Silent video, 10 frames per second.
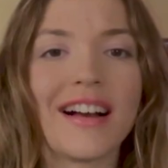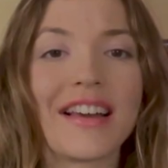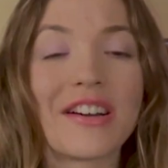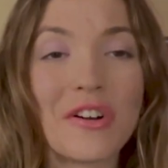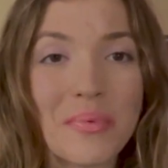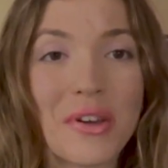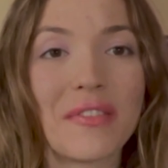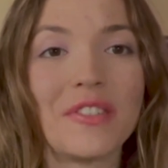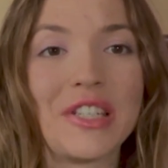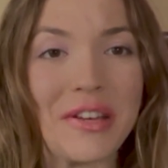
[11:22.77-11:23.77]
I hope you
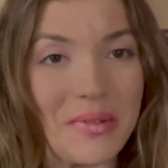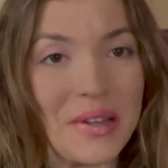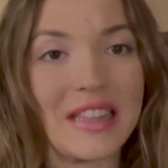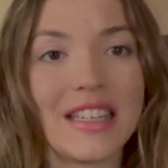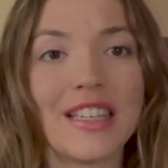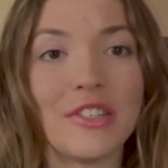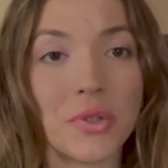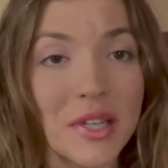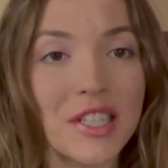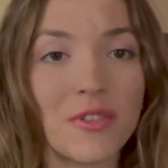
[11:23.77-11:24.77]
have genuinely
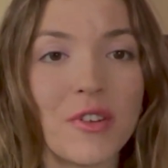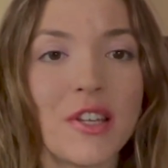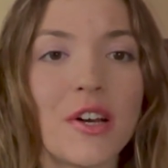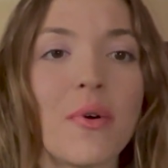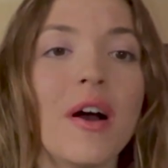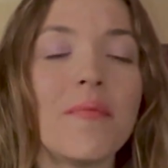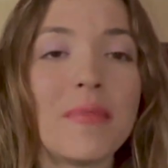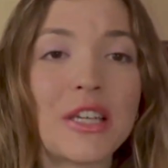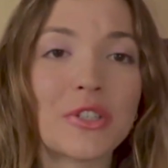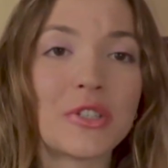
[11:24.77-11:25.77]
enjoyed this video.
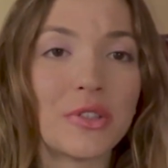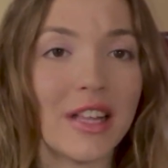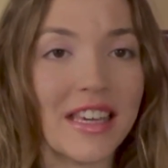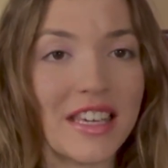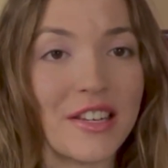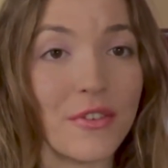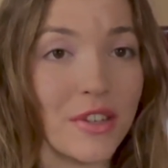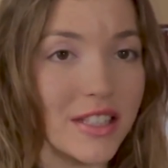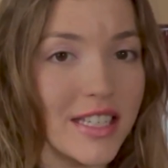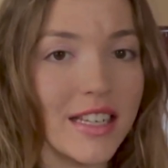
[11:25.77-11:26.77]
Make sure to like it if
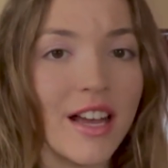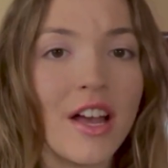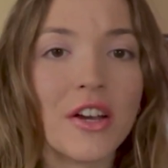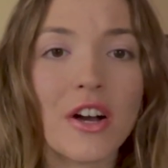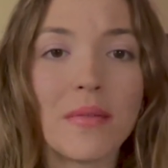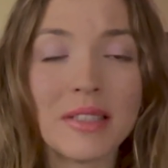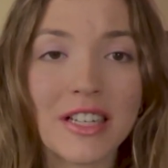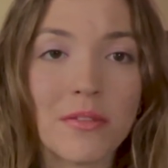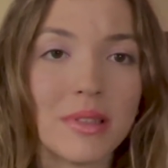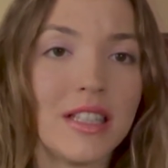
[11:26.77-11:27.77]
you did. Comment
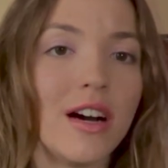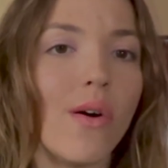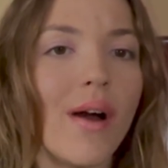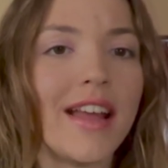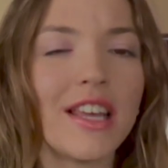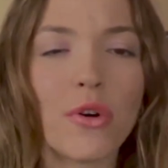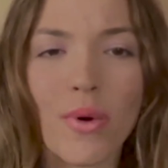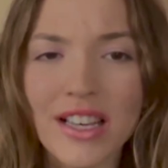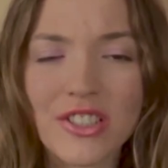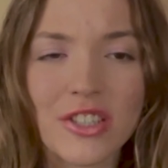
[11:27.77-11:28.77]
down below any
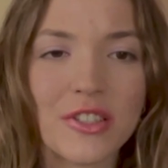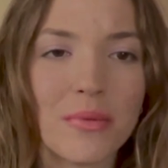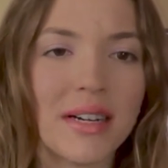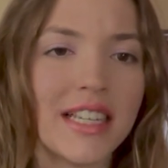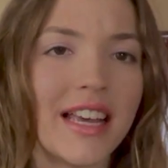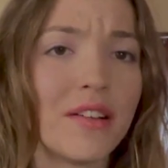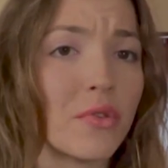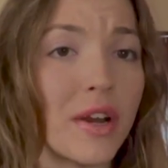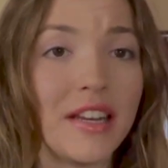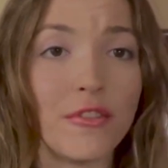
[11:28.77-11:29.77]
questions you might have
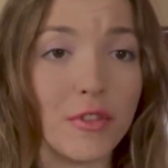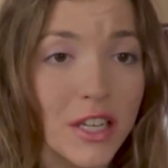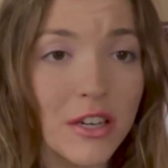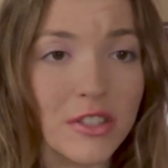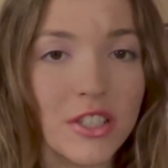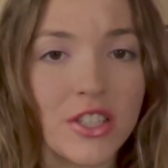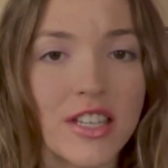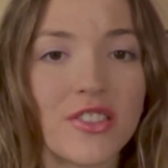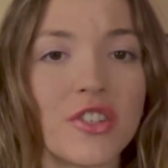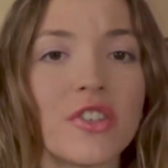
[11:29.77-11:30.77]
or any video
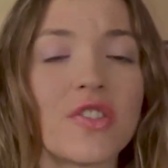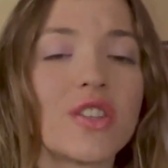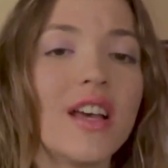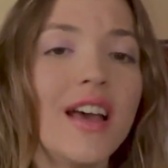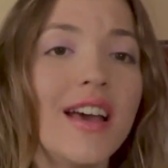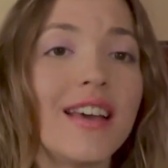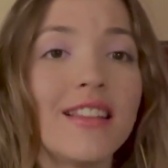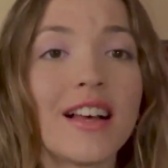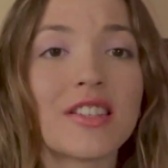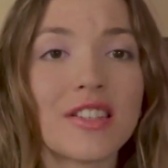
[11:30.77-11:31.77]
suggestions.
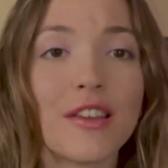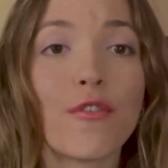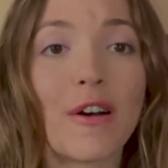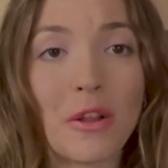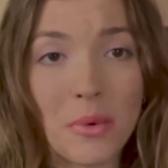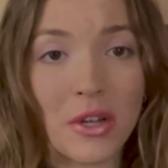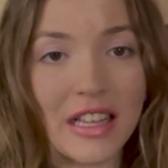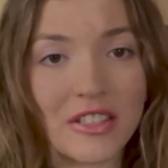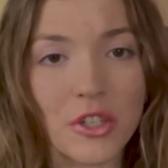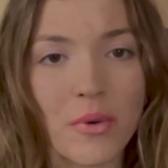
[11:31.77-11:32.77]
And lastly, follow me on
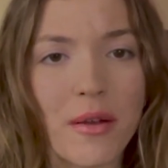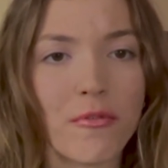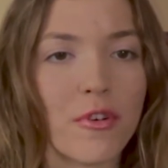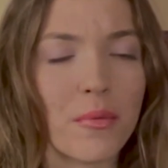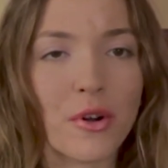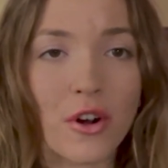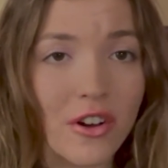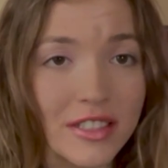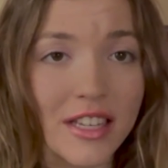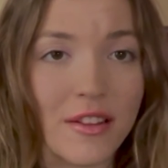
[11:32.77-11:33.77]
Instagram for more
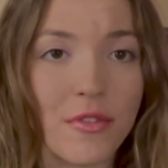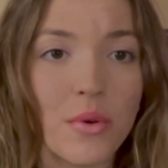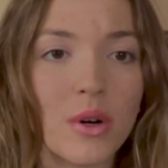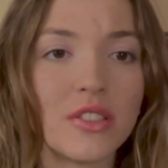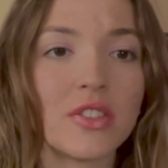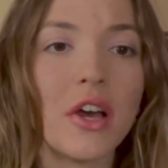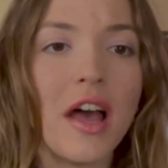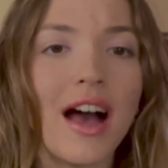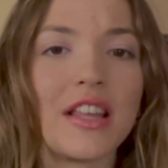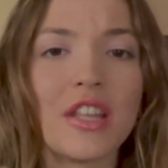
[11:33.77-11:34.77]
content if you want.
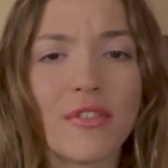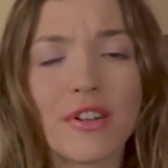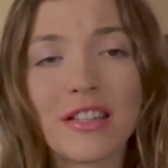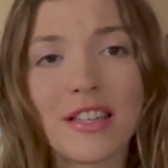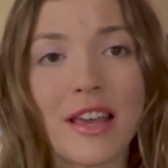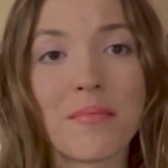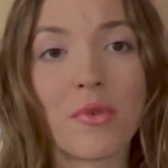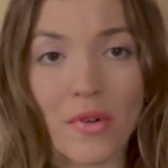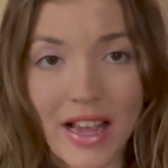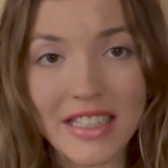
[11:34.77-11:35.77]
I definitely am
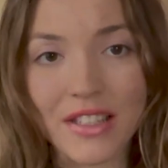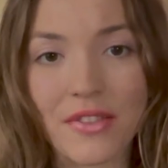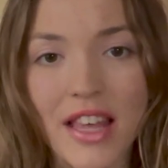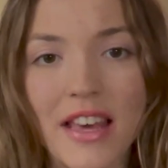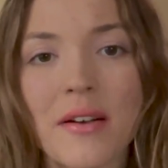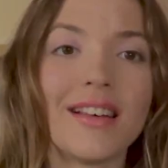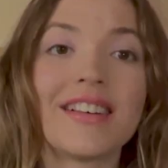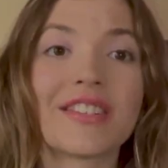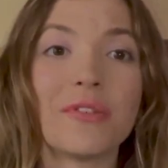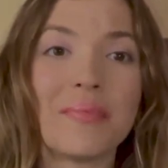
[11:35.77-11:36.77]
more active there.
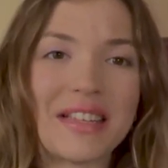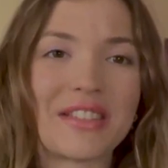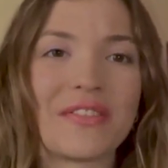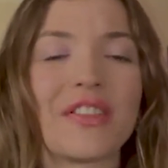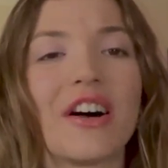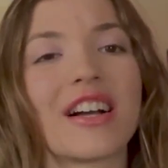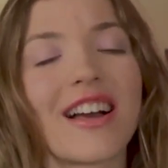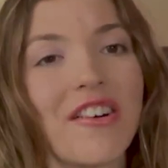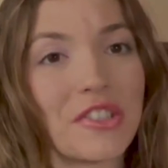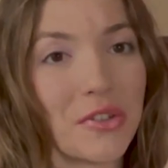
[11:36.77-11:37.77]
So best of
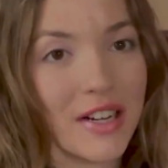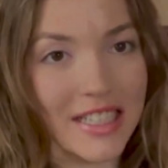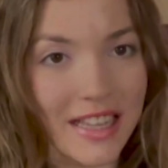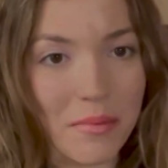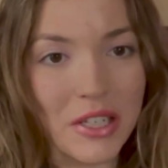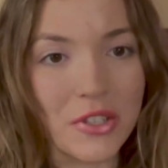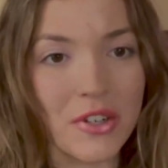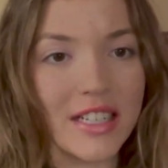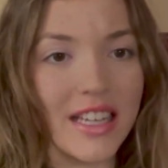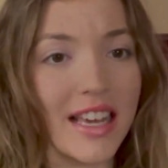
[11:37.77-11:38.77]
luck on your academic
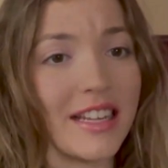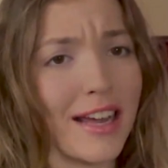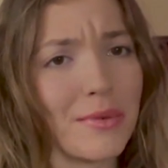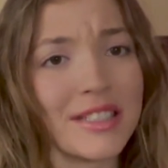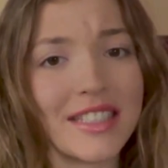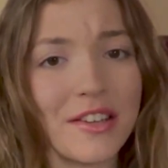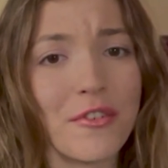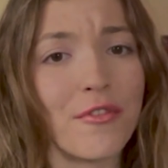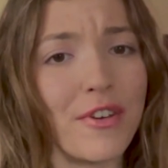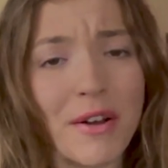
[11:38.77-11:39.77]
journey, and I will see
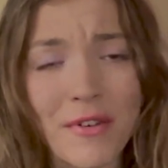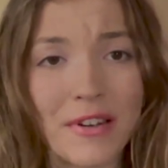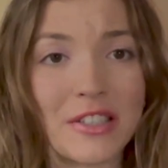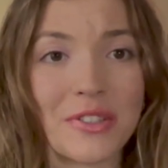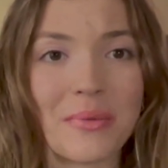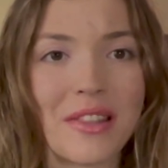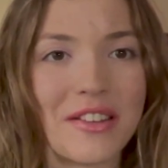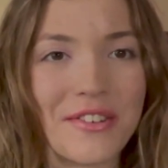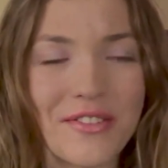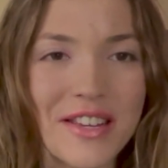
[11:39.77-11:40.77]
you very, very soon with
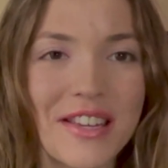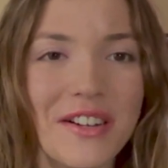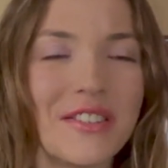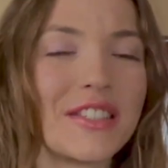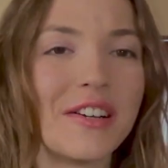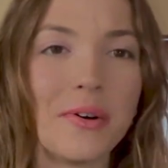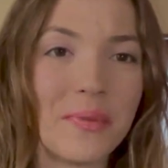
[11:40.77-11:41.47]
a new video. So